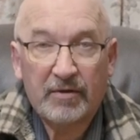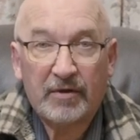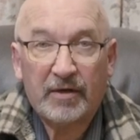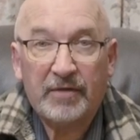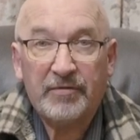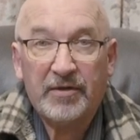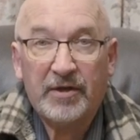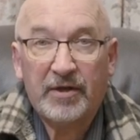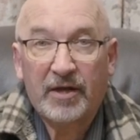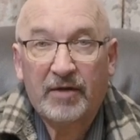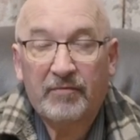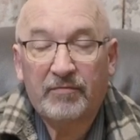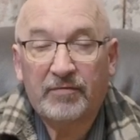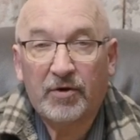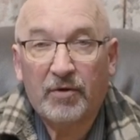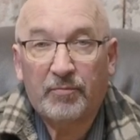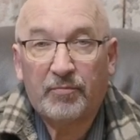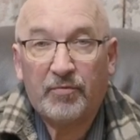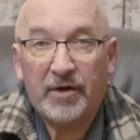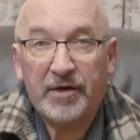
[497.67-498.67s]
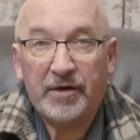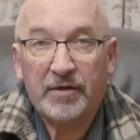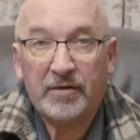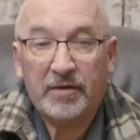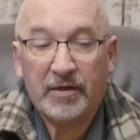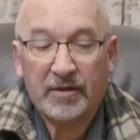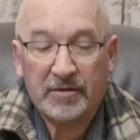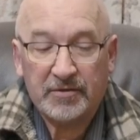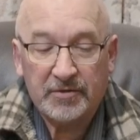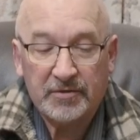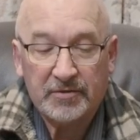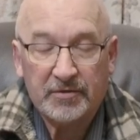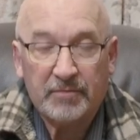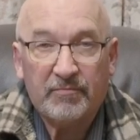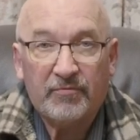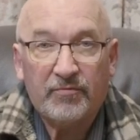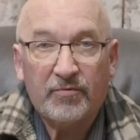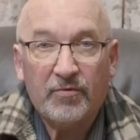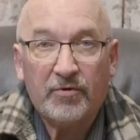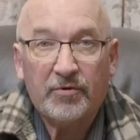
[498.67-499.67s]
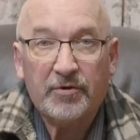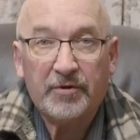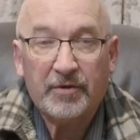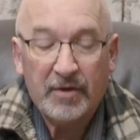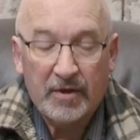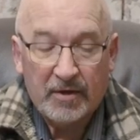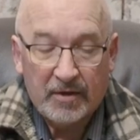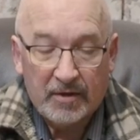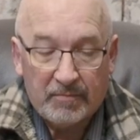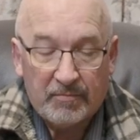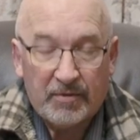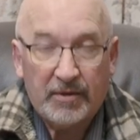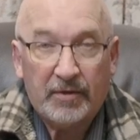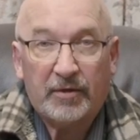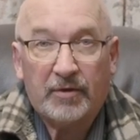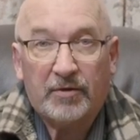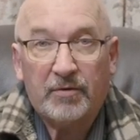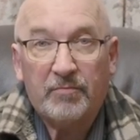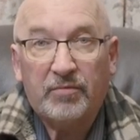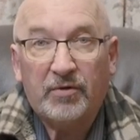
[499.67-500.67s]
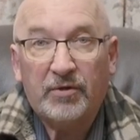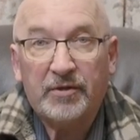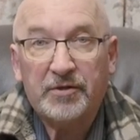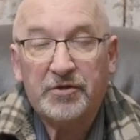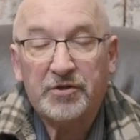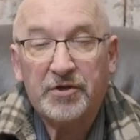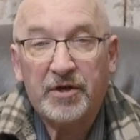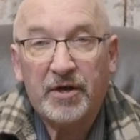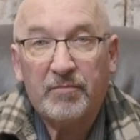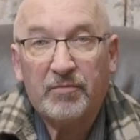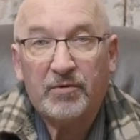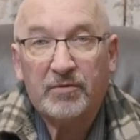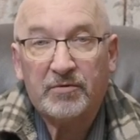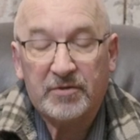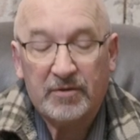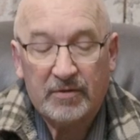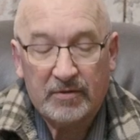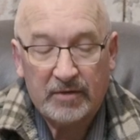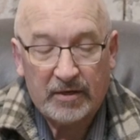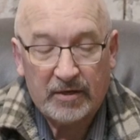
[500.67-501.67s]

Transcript: and then have the operating system for it being a complete shambles.